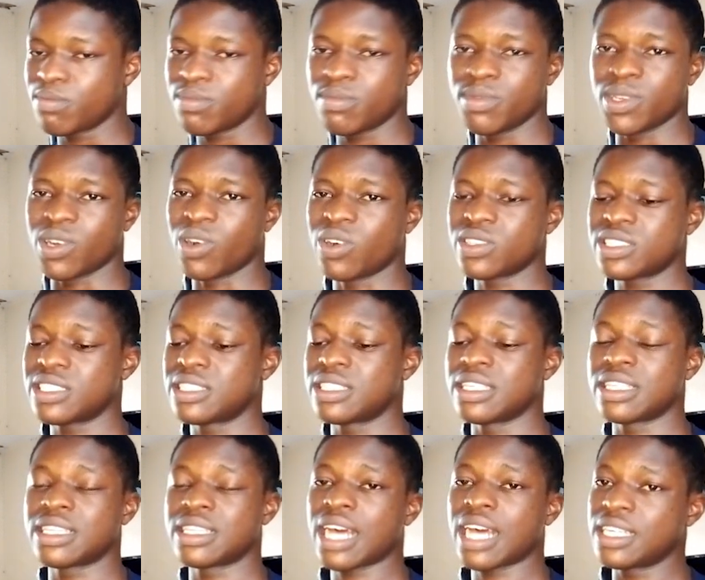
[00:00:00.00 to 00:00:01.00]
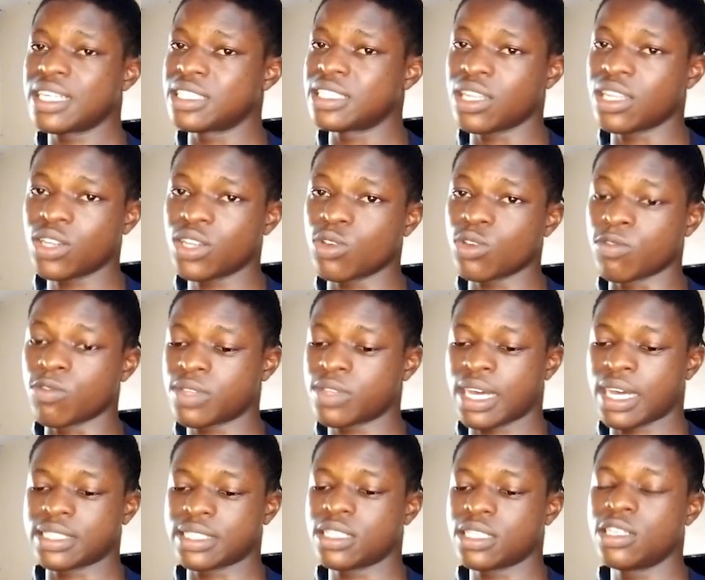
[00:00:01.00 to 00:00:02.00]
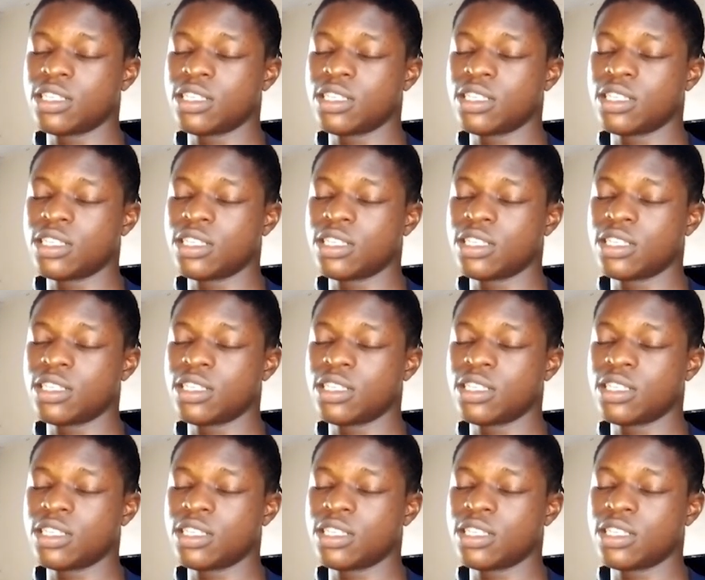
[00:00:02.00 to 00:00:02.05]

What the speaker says: because it's a lot of task